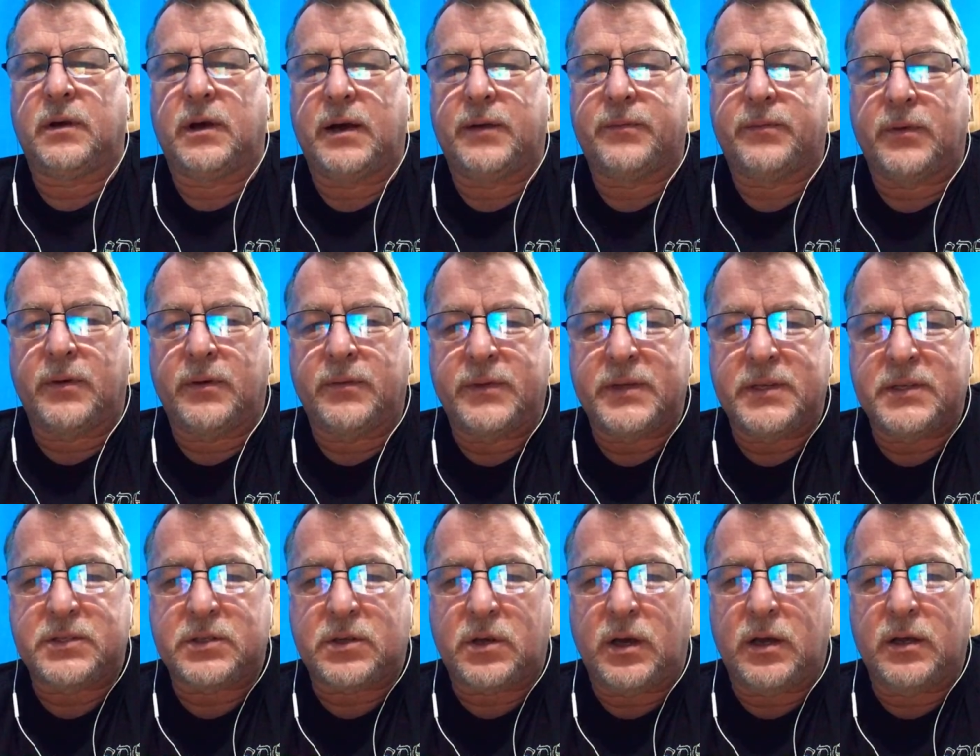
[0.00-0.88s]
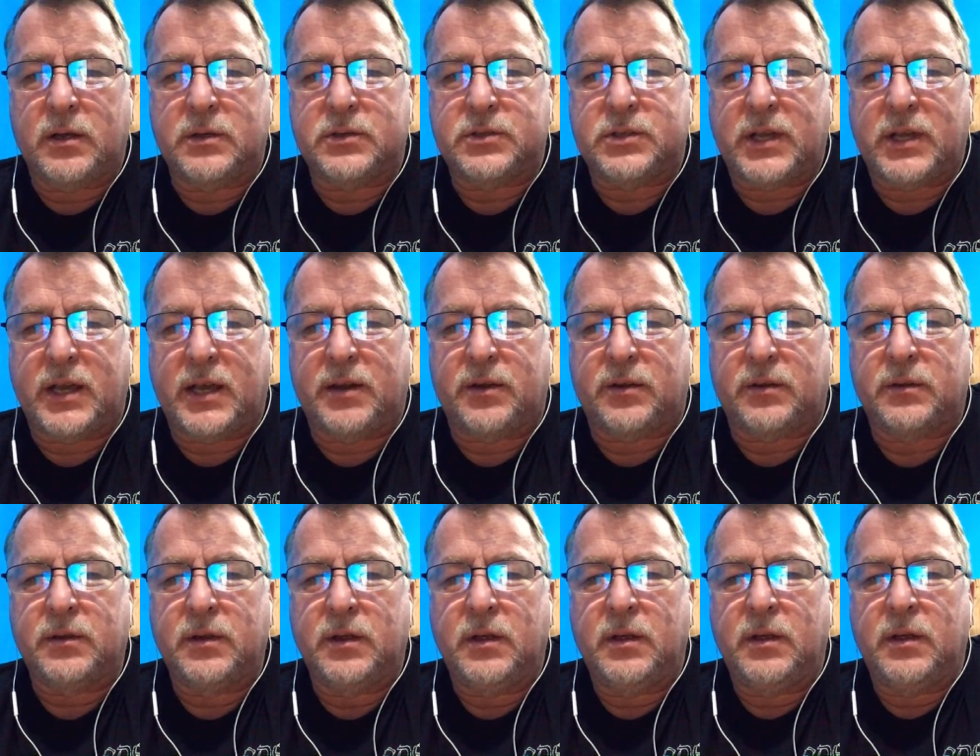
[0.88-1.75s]
off of his
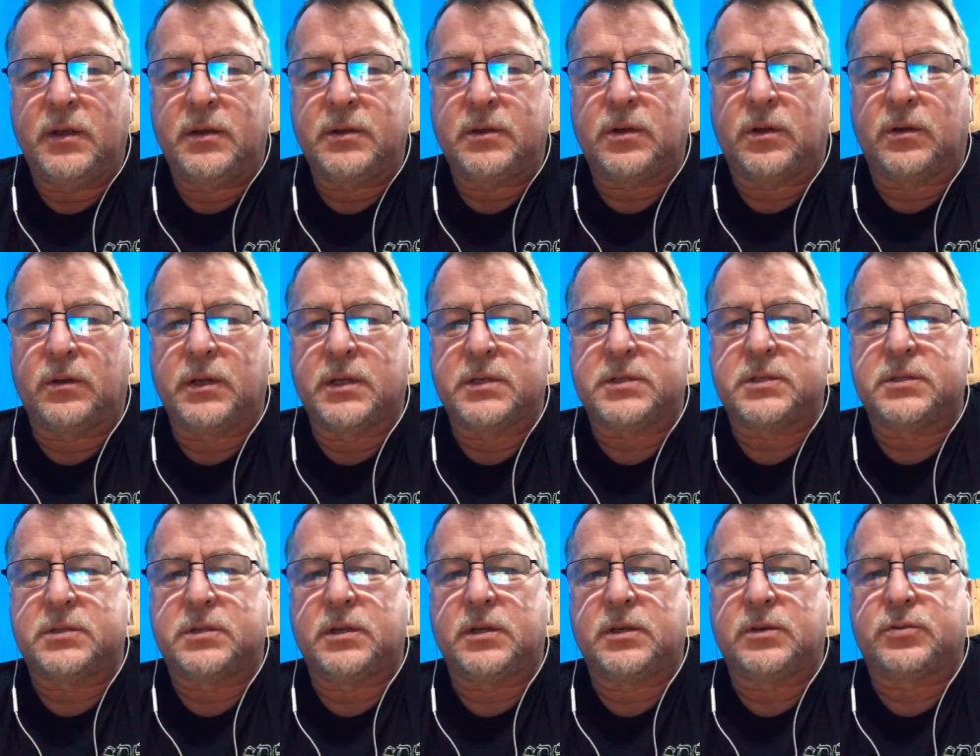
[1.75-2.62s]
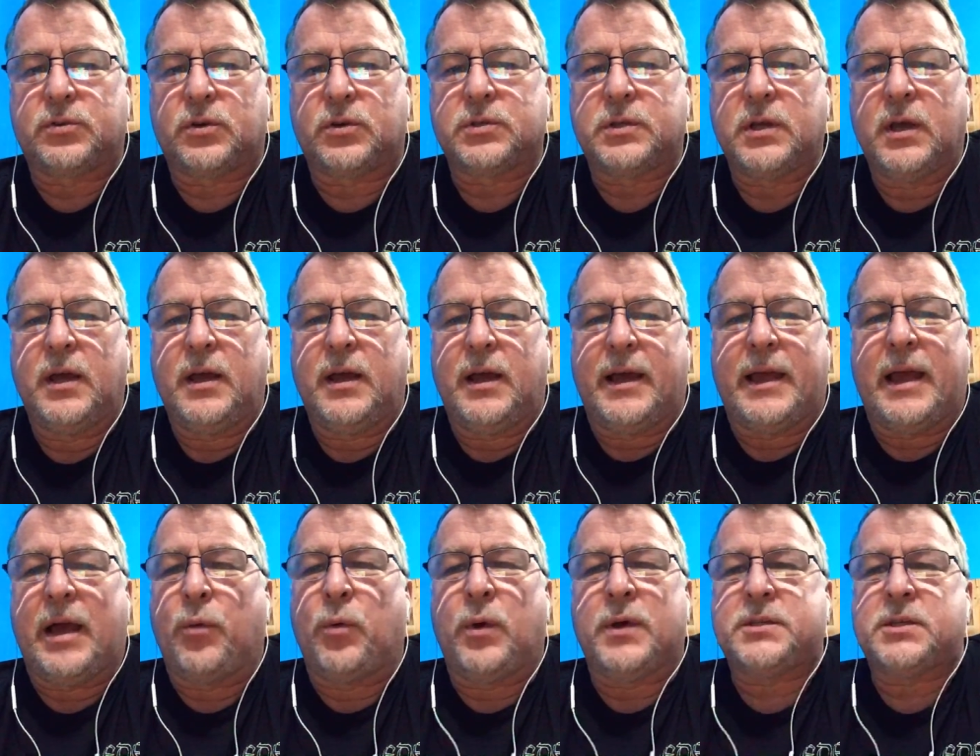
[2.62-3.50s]
channel. Don't listen to the trolls.
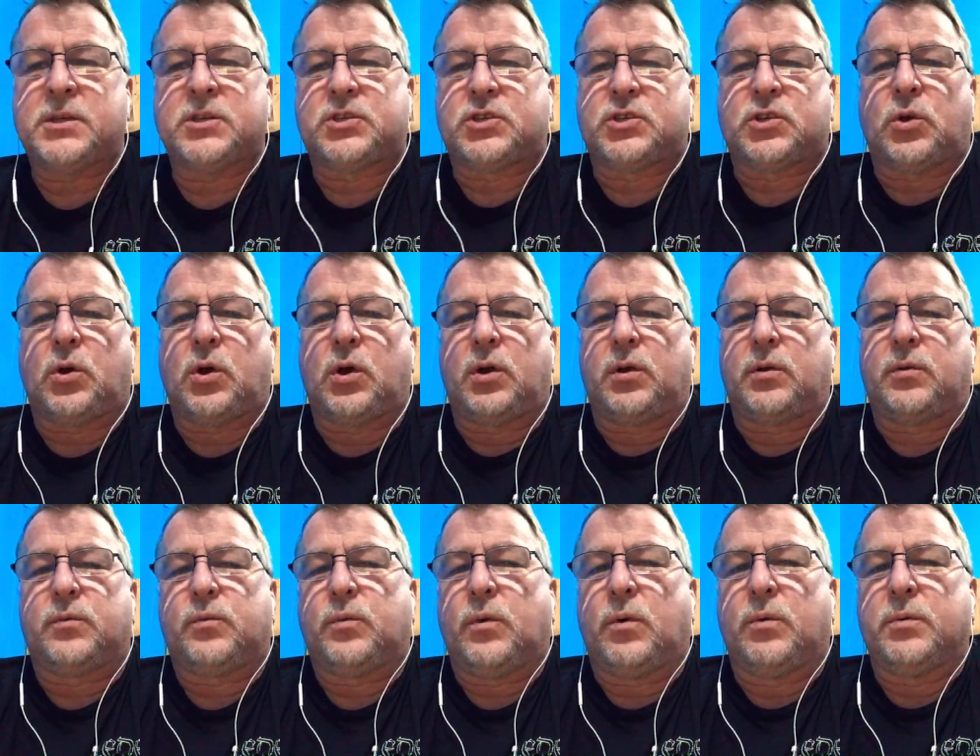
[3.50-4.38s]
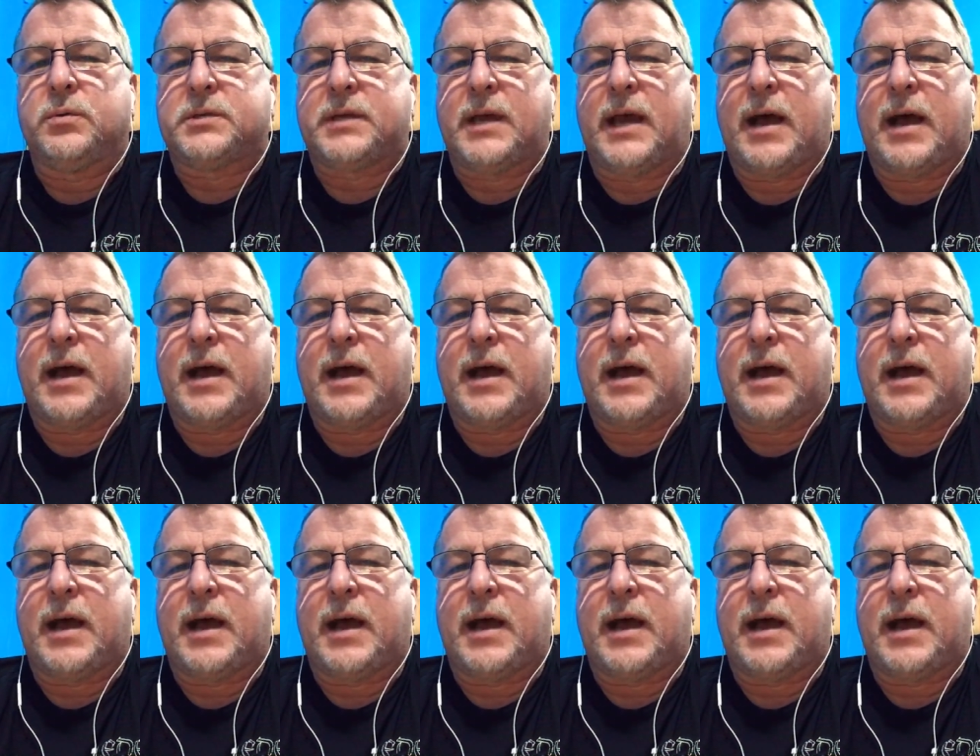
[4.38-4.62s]
Yeah, I wasn't sure what was